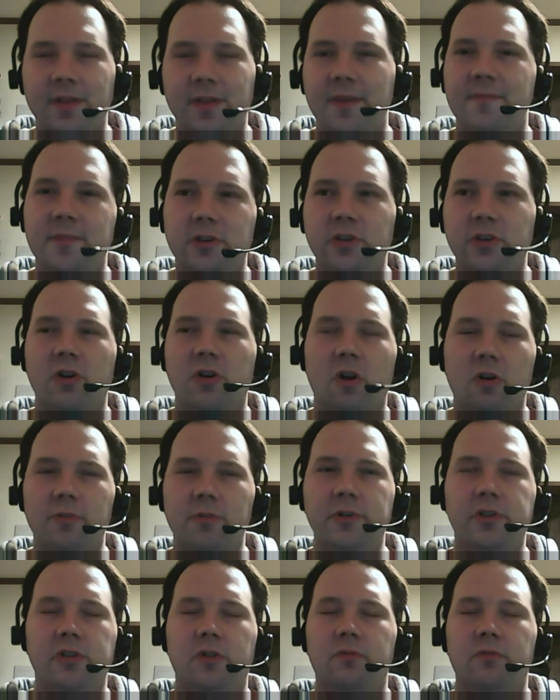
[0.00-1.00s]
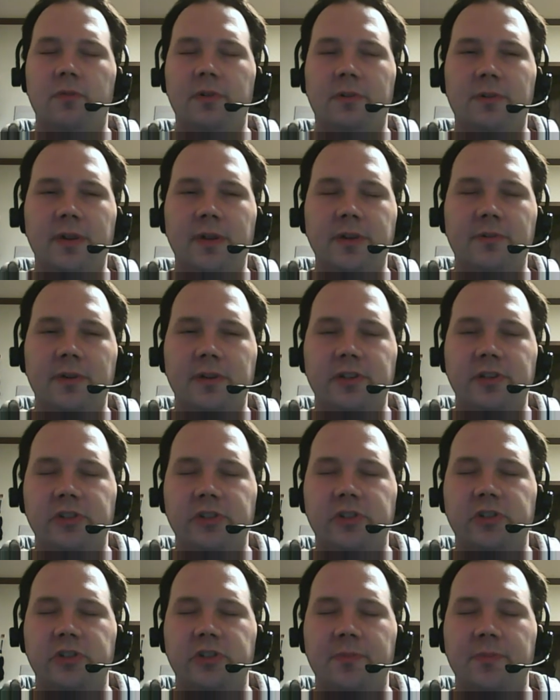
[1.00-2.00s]
you know, that Carl Michonne
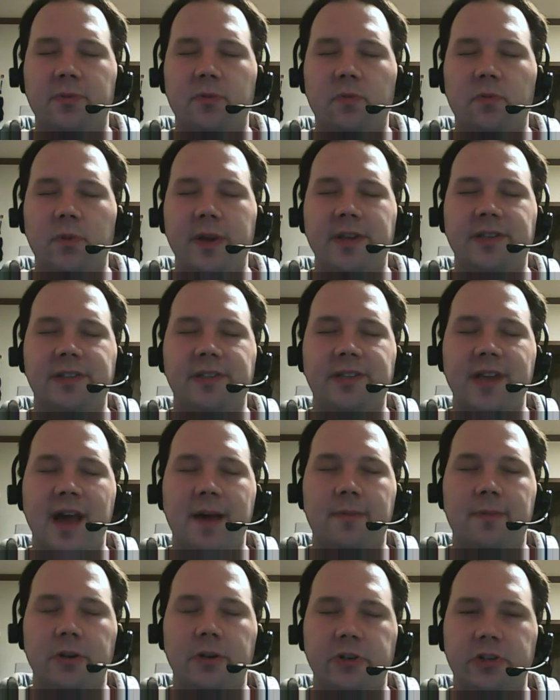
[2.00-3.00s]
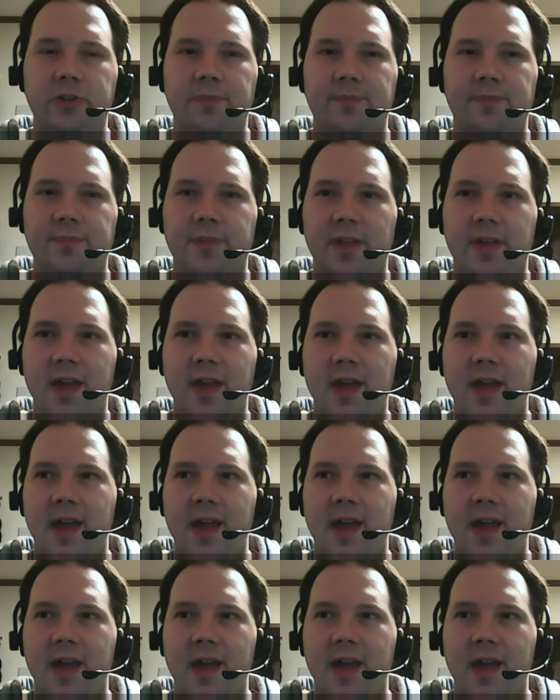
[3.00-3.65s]
relationship reestablished.